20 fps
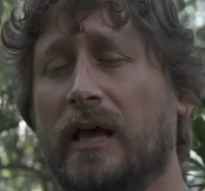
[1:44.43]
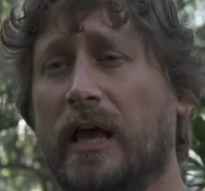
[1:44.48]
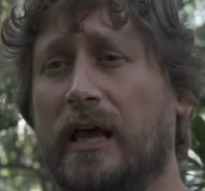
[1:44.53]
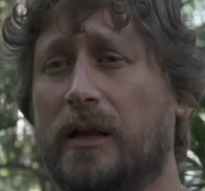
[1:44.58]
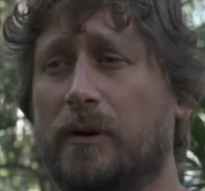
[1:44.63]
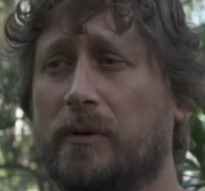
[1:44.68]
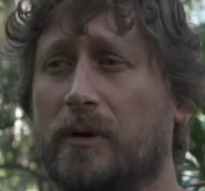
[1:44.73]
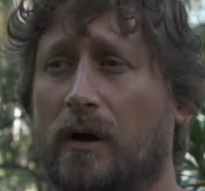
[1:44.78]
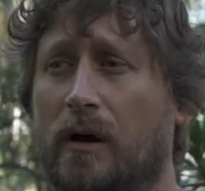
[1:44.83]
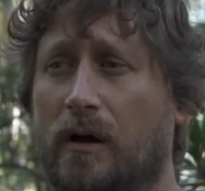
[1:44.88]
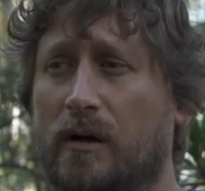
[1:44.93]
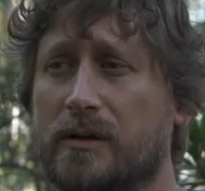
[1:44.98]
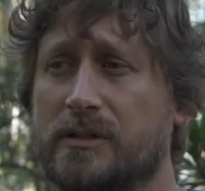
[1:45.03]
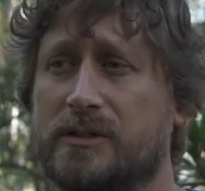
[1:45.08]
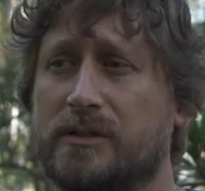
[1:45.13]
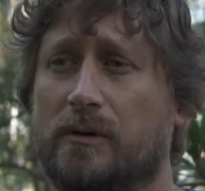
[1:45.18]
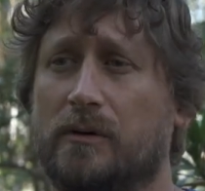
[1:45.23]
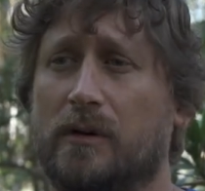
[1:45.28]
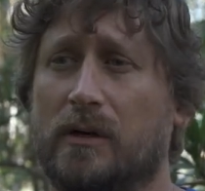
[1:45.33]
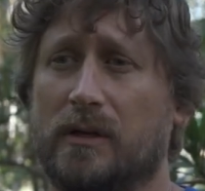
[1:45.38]
And it would
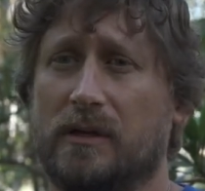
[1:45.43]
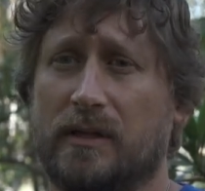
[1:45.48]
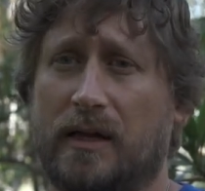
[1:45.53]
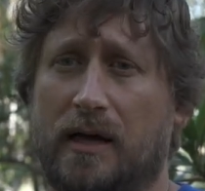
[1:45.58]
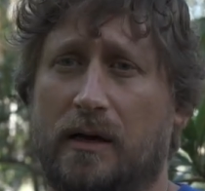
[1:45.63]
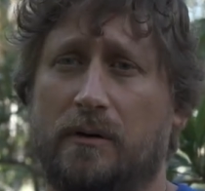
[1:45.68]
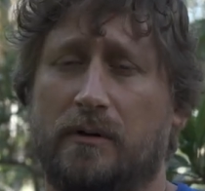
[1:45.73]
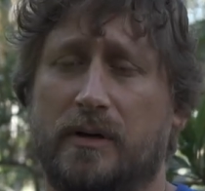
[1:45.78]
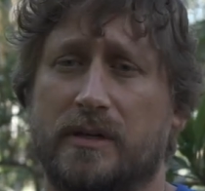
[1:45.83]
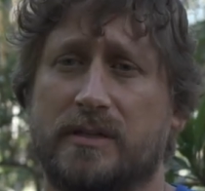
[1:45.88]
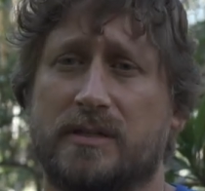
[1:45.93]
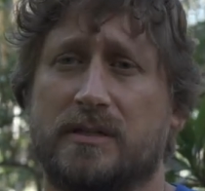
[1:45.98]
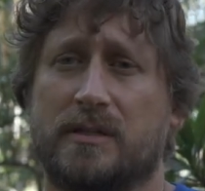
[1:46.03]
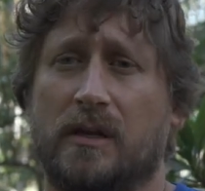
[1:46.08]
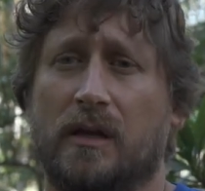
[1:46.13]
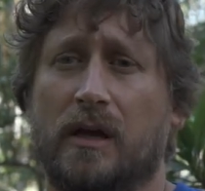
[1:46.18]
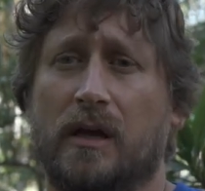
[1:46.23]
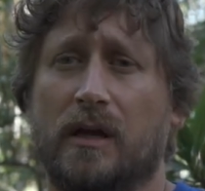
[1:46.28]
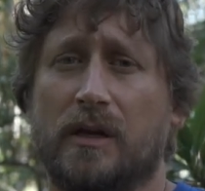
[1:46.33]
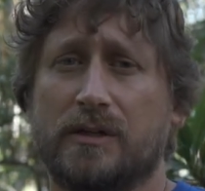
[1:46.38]
also allow us
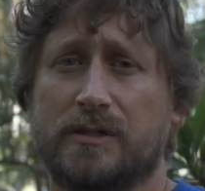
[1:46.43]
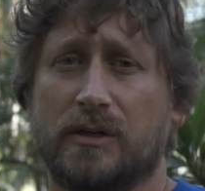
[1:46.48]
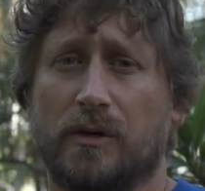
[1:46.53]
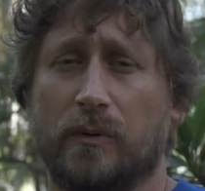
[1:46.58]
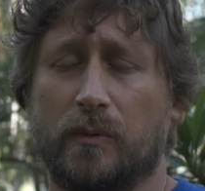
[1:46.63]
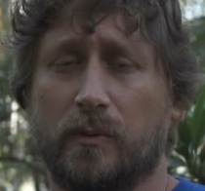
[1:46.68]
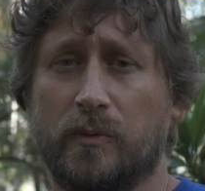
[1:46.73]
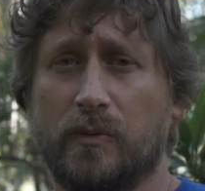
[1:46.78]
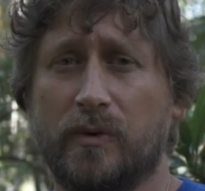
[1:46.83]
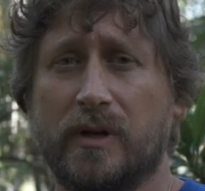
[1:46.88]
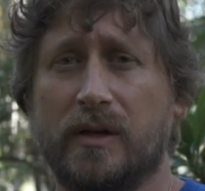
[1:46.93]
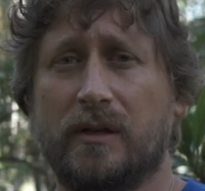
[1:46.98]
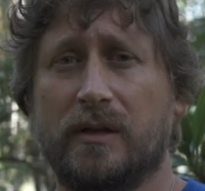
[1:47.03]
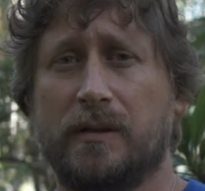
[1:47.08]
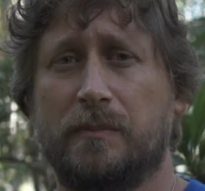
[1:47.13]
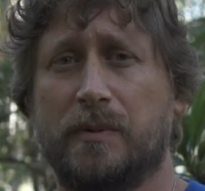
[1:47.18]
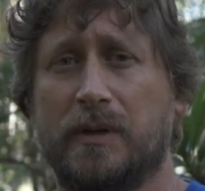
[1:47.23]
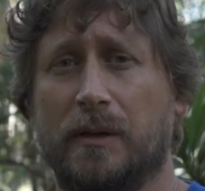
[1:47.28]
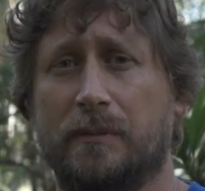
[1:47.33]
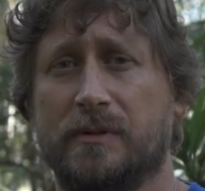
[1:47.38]
to
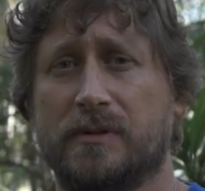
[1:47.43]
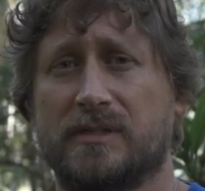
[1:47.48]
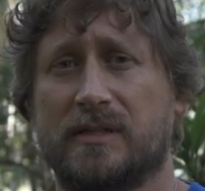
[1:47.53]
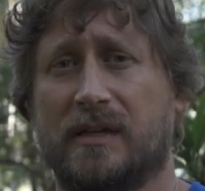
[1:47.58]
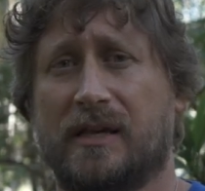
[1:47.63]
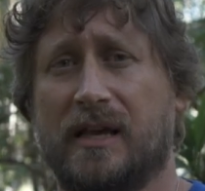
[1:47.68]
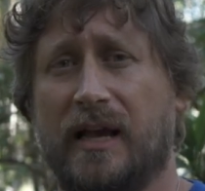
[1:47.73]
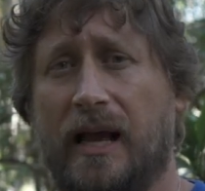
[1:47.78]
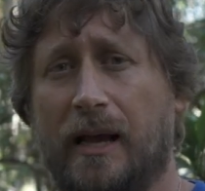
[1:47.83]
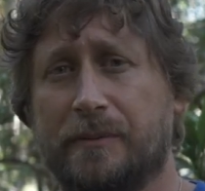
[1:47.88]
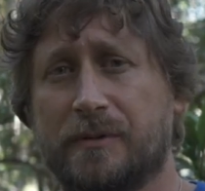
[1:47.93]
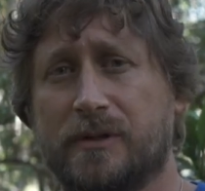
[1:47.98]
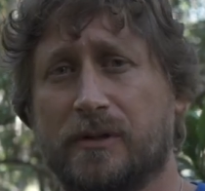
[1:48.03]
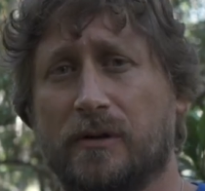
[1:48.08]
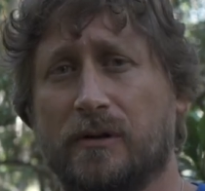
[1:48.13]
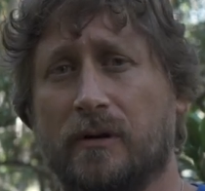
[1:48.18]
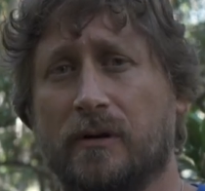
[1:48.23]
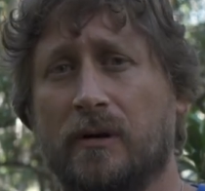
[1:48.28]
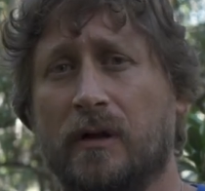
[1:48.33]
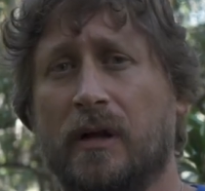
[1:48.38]
really be able to
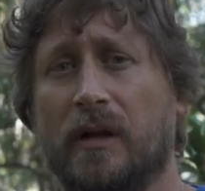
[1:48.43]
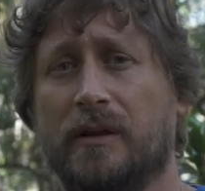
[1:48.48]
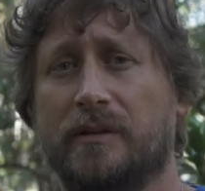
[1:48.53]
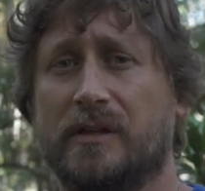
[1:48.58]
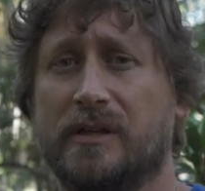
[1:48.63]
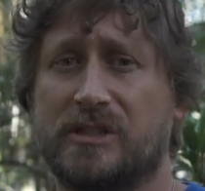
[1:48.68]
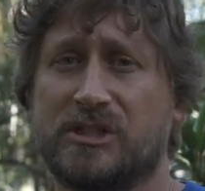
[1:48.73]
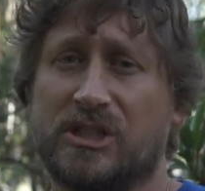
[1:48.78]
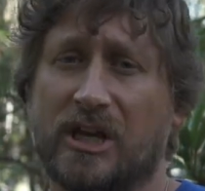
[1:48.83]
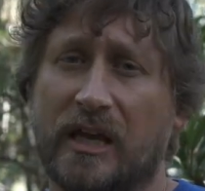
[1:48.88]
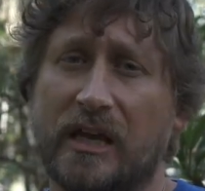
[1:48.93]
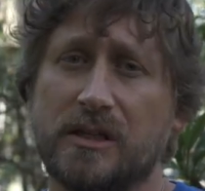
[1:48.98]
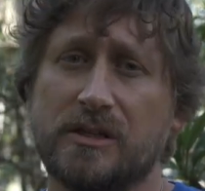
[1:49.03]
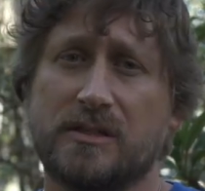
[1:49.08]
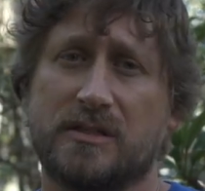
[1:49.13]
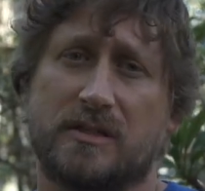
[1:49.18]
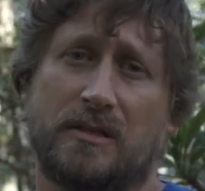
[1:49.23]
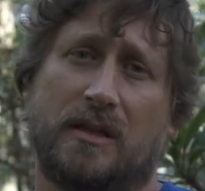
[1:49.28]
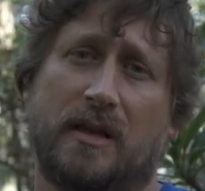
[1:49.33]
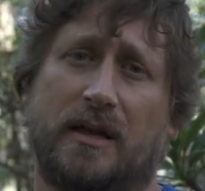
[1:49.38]
capture the
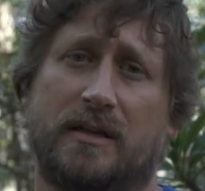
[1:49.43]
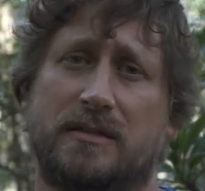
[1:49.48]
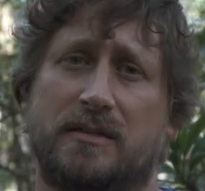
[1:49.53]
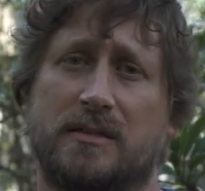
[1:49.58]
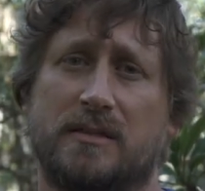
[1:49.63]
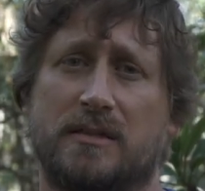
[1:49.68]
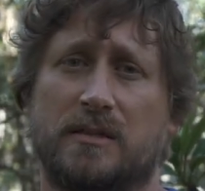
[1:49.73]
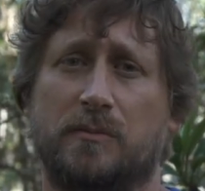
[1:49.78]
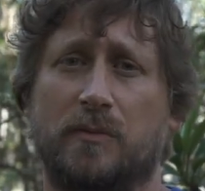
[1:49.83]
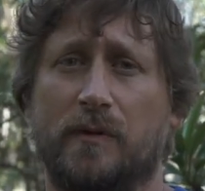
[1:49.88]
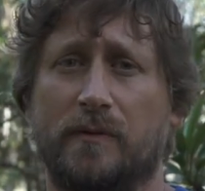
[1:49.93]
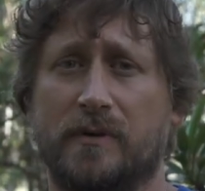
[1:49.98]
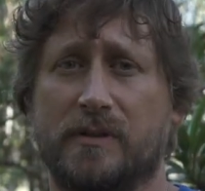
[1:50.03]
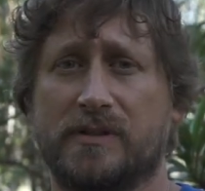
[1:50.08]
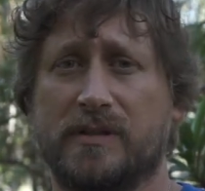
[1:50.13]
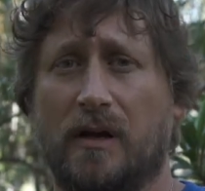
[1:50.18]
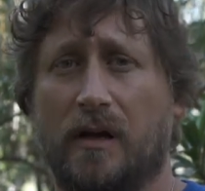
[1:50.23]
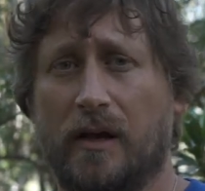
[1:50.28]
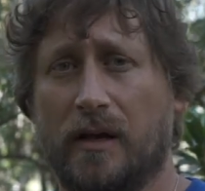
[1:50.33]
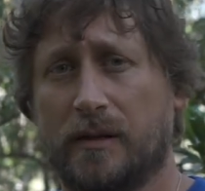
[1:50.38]
changes in that system over
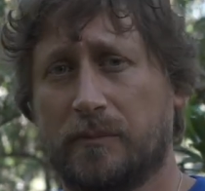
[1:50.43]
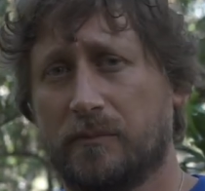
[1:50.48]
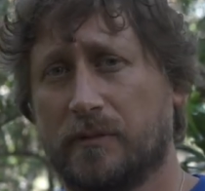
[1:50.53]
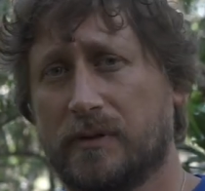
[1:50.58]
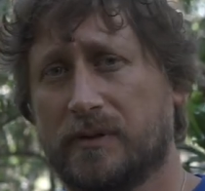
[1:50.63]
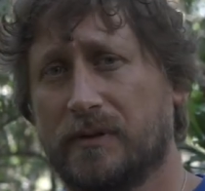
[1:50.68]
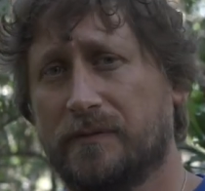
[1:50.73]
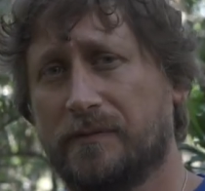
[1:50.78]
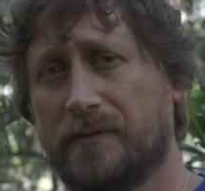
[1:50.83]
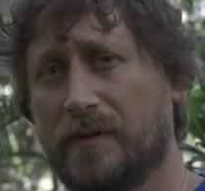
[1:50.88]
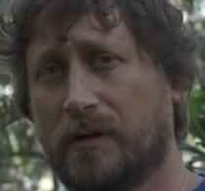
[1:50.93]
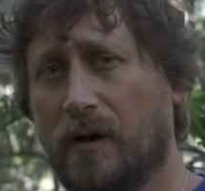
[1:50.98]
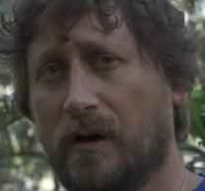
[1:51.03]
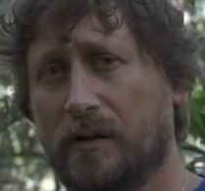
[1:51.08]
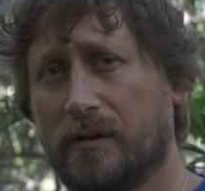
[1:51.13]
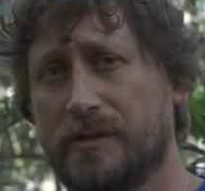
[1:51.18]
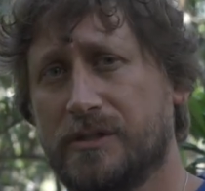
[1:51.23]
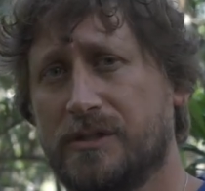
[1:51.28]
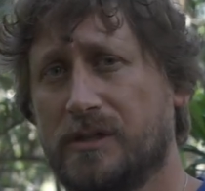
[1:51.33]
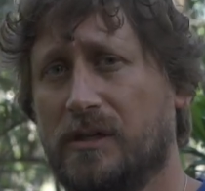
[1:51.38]
time with the
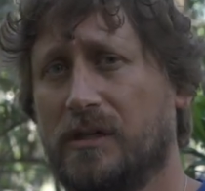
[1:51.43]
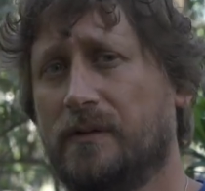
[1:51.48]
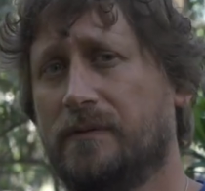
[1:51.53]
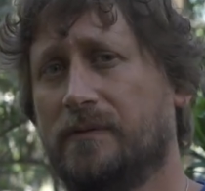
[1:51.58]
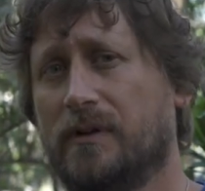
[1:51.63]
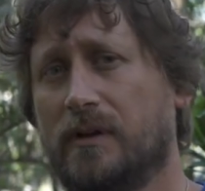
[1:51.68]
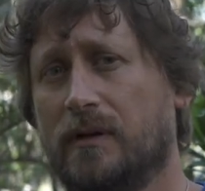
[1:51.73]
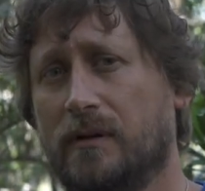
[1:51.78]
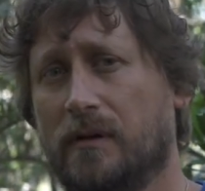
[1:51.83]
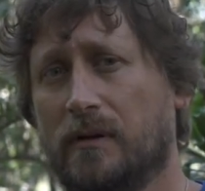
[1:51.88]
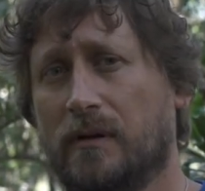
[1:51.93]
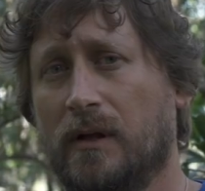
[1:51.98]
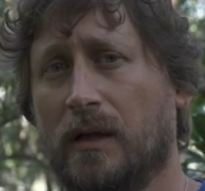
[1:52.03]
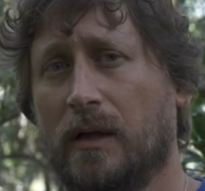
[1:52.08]
phenology of the